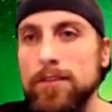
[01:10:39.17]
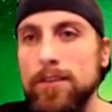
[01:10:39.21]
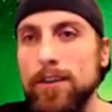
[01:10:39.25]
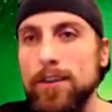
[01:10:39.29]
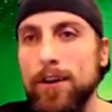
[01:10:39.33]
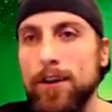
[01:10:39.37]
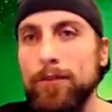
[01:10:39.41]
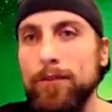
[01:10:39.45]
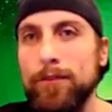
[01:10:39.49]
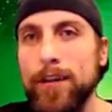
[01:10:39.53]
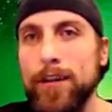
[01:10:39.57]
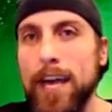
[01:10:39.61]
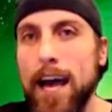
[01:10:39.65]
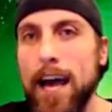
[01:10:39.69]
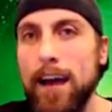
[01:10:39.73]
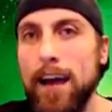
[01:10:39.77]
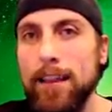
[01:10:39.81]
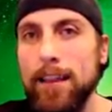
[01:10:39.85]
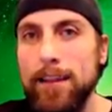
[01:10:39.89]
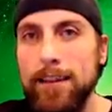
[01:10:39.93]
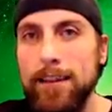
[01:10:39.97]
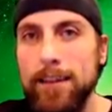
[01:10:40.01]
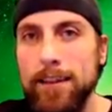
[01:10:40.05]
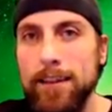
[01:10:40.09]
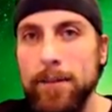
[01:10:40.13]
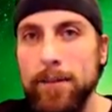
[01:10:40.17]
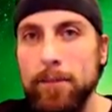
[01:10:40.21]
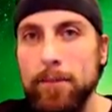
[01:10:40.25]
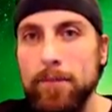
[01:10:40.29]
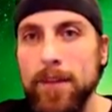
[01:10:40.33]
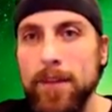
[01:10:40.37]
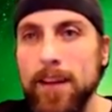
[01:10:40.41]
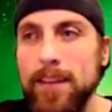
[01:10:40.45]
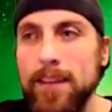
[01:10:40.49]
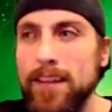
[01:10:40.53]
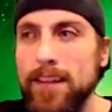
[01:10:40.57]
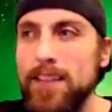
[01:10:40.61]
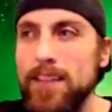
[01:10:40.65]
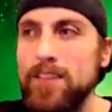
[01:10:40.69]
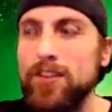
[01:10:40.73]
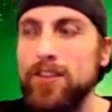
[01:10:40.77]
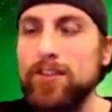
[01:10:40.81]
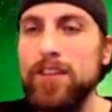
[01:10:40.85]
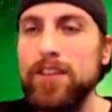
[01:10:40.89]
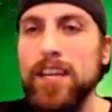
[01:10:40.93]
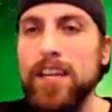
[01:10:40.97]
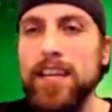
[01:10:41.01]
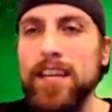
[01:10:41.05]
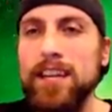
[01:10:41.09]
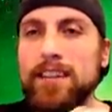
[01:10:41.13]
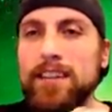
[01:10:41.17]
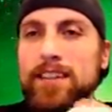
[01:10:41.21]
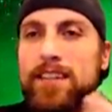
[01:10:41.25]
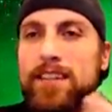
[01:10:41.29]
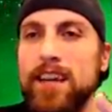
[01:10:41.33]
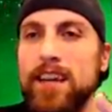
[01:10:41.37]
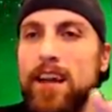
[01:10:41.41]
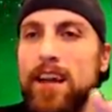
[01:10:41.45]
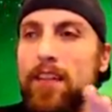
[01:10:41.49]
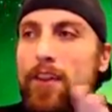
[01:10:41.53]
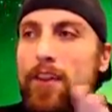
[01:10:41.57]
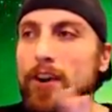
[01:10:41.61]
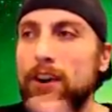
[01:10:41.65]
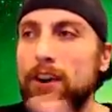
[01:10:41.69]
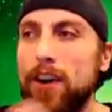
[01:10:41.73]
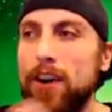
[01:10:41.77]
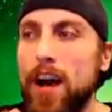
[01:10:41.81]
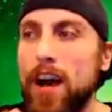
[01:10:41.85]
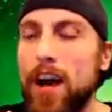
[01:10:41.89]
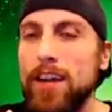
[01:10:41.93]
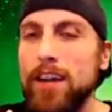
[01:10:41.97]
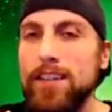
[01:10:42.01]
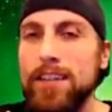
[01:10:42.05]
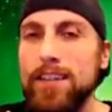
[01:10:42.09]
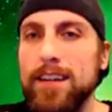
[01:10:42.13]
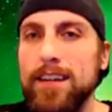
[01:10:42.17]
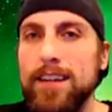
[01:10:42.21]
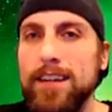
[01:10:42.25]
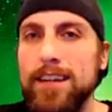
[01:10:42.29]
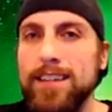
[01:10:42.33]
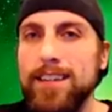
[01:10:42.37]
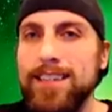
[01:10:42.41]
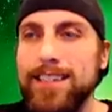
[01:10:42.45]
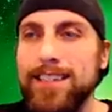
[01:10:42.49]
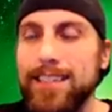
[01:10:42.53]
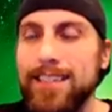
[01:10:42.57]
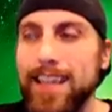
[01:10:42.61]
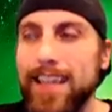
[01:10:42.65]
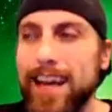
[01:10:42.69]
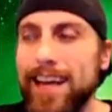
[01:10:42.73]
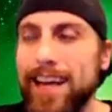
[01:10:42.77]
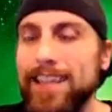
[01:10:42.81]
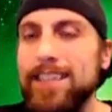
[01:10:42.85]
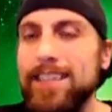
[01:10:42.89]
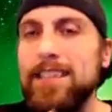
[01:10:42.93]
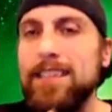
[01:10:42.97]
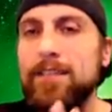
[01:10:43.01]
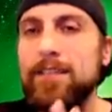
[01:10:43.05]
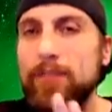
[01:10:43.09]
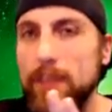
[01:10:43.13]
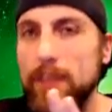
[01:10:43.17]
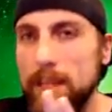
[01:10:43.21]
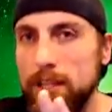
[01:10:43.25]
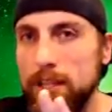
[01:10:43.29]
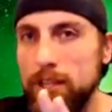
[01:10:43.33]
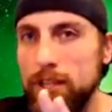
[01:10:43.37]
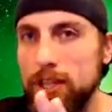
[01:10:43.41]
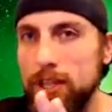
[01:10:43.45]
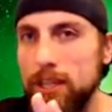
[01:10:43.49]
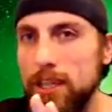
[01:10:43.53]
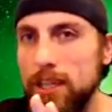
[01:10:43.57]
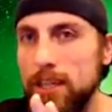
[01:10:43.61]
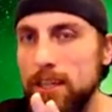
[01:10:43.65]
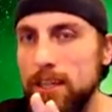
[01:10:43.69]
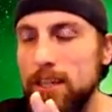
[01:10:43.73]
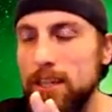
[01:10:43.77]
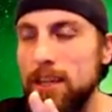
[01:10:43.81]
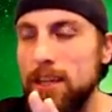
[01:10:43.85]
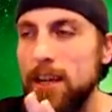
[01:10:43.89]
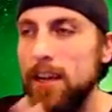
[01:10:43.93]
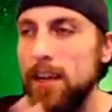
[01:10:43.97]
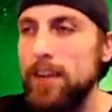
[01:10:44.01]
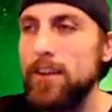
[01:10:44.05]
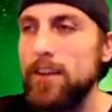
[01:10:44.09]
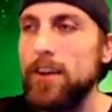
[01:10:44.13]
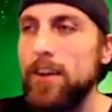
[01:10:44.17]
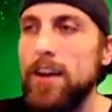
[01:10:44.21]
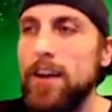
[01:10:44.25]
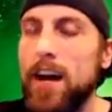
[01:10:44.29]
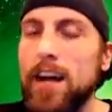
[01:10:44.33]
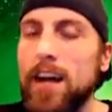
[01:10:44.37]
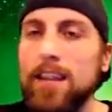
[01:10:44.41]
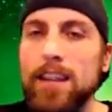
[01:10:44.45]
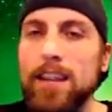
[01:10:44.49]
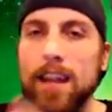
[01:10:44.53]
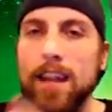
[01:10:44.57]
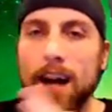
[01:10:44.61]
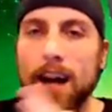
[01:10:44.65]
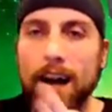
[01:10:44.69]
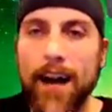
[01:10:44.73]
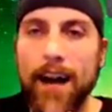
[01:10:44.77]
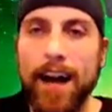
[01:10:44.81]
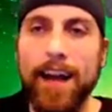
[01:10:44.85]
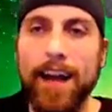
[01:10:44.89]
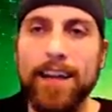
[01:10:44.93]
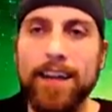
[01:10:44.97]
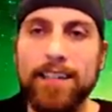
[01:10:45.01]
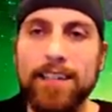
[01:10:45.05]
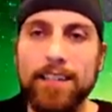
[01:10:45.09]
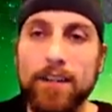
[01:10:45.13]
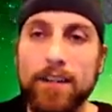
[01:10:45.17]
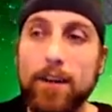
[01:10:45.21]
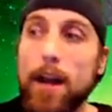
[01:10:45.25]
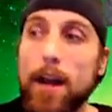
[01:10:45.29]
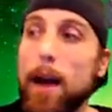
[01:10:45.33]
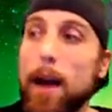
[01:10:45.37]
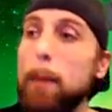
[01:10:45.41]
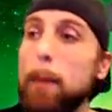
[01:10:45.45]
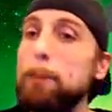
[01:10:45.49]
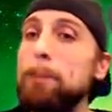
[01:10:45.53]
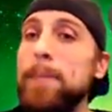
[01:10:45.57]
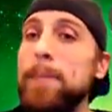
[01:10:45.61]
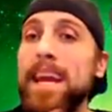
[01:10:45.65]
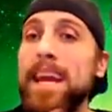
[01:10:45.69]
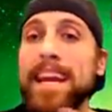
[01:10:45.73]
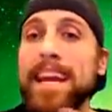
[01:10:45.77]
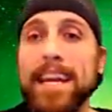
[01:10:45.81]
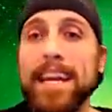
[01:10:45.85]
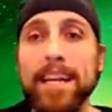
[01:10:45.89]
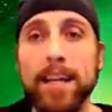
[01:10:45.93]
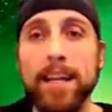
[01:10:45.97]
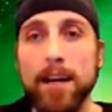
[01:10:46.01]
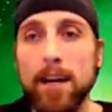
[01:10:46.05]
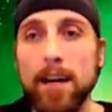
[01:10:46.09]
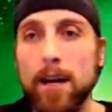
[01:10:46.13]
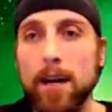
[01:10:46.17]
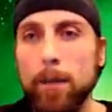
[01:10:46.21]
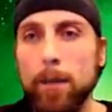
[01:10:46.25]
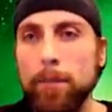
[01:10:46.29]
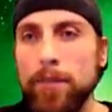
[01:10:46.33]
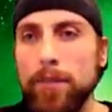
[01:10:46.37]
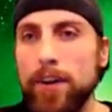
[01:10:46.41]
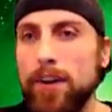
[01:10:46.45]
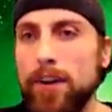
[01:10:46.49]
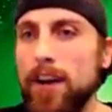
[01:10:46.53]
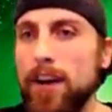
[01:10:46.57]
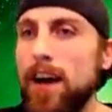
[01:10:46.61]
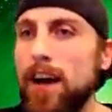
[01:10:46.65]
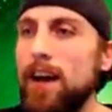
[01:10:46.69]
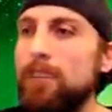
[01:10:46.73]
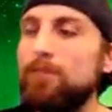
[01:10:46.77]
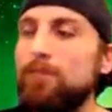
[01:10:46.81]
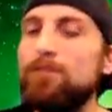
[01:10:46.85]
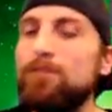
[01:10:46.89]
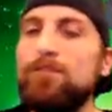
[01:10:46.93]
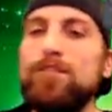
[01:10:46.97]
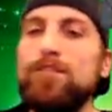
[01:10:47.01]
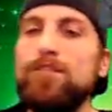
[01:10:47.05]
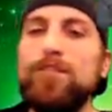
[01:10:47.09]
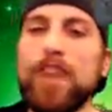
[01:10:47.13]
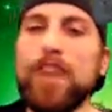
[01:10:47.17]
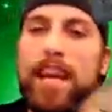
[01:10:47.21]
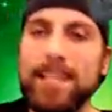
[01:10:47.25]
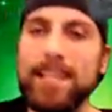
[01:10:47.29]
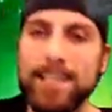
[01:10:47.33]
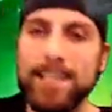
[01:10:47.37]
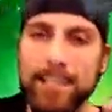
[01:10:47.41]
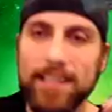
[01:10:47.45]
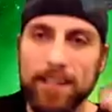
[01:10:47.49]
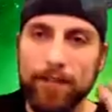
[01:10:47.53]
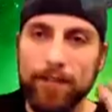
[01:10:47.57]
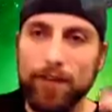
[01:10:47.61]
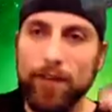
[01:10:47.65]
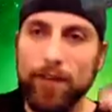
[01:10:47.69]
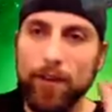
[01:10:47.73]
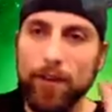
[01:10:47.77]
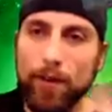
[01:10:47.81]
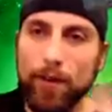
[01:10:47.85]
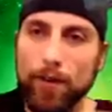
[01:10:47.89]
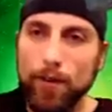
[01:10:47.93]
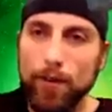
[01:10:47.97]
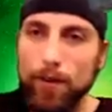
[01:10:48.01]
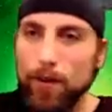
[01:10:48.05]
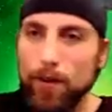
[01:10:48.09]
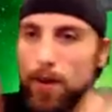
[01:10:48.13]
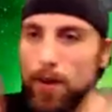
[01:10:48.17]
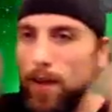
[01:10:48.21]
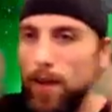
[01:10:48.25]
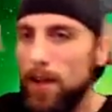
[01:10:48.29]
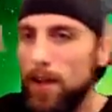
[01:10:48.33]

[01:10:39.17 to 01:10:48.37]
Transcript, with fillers: of reality. These are things that are not science fiction. They're not lies. They're not made up. They're not fanciful,